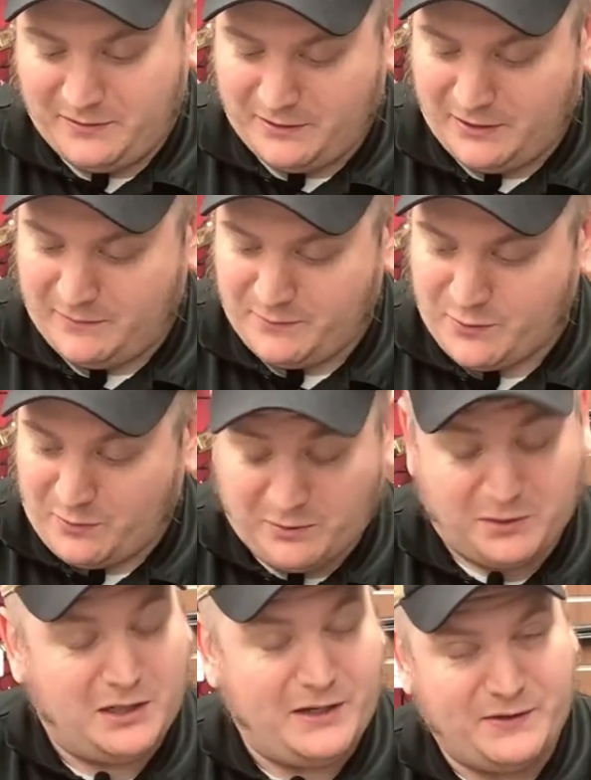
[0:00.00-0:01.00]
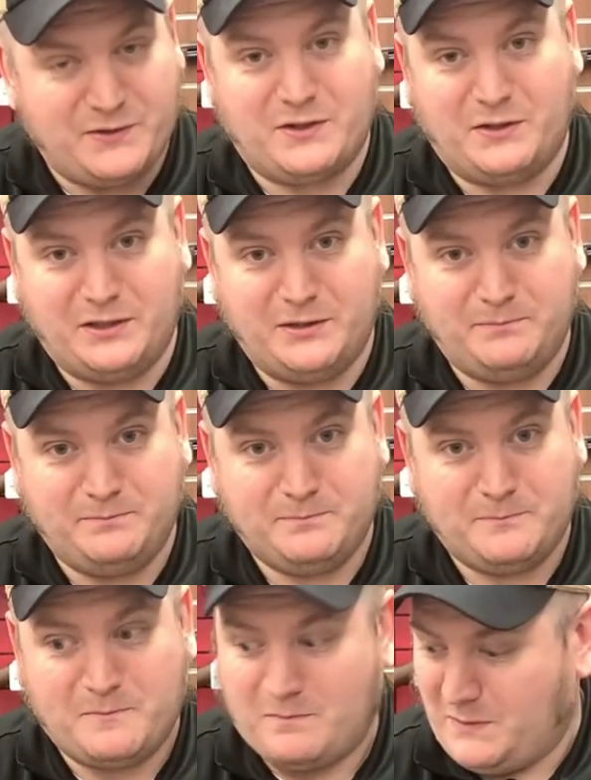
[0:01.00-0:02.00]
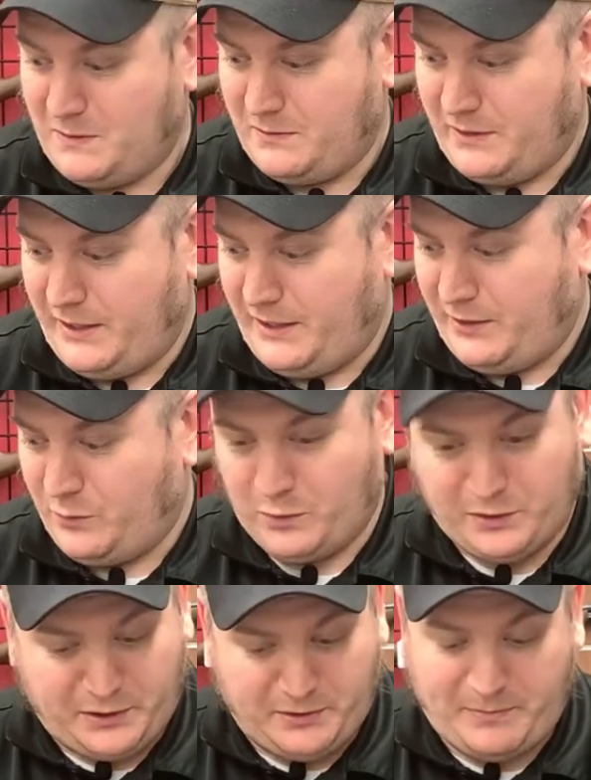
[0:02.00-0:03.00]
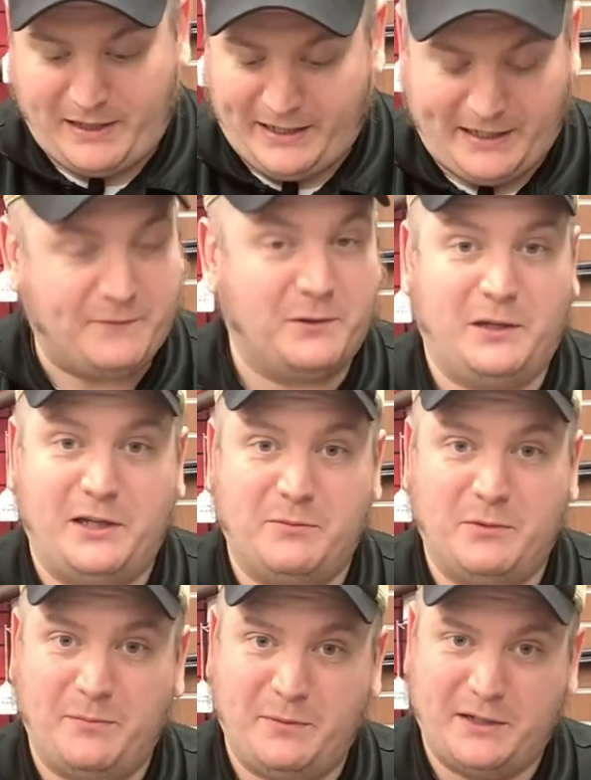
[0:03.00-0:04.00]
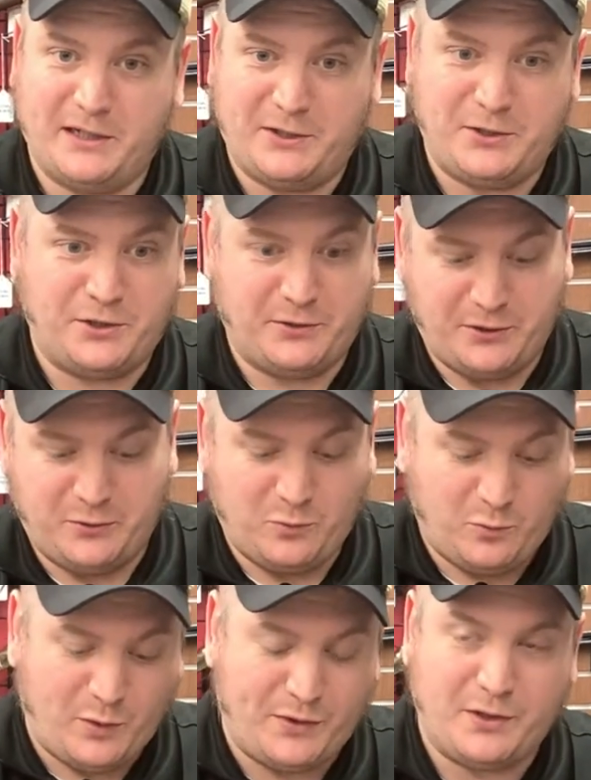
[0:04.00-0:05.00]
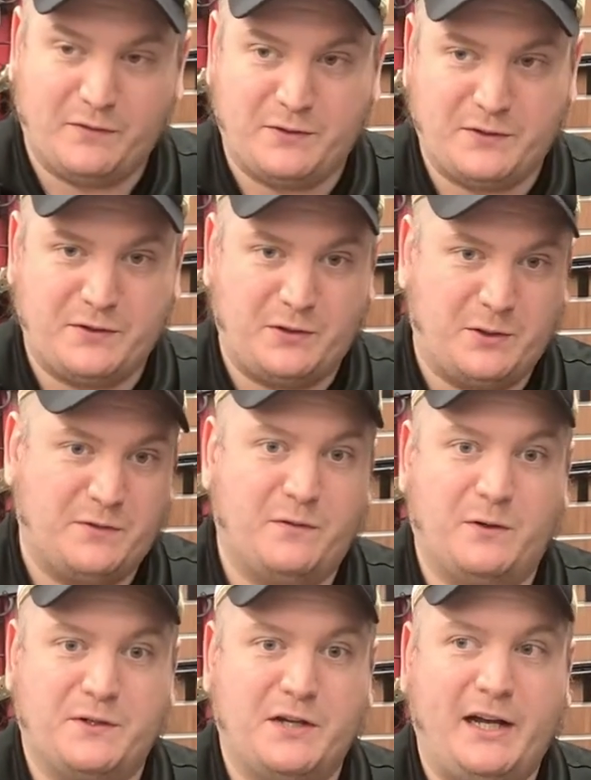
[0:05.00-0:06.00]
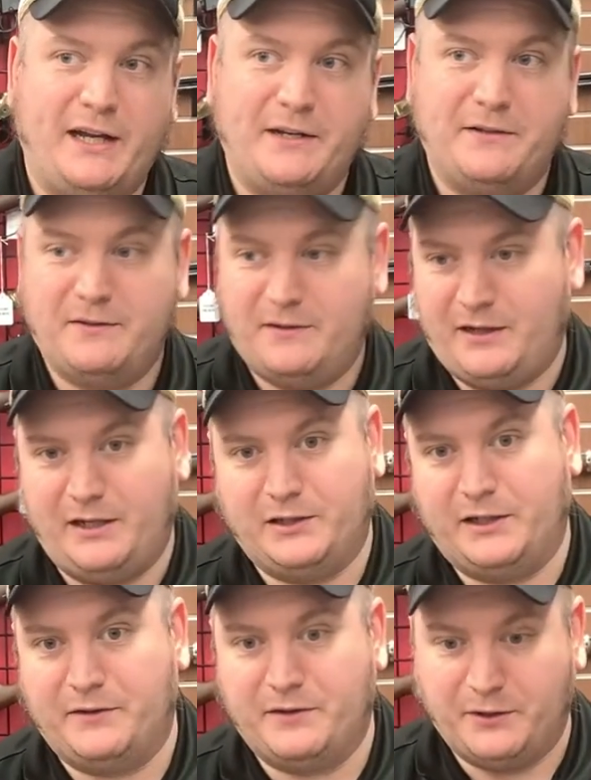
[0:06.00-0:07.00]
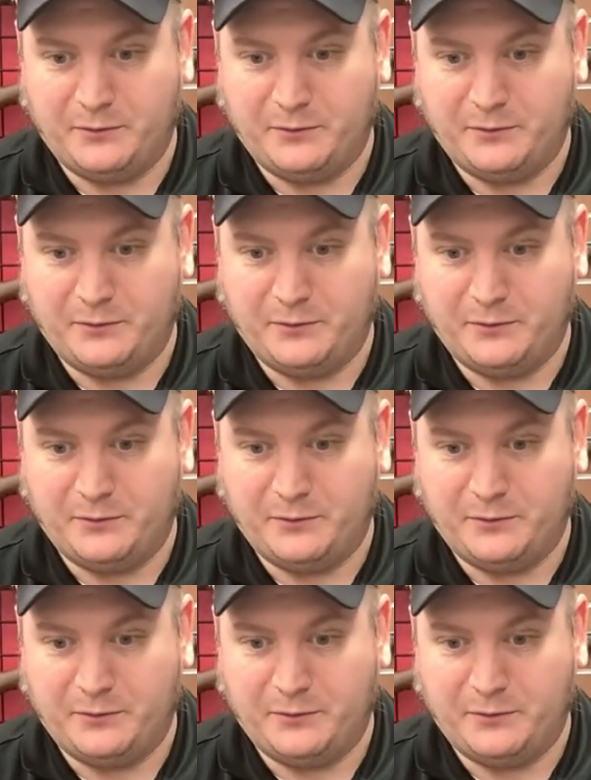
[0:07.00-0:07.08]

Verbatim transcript: So I'm going to line these all up, and then we're going to come back after I line them up and kind of show you what the differences are as far as height and length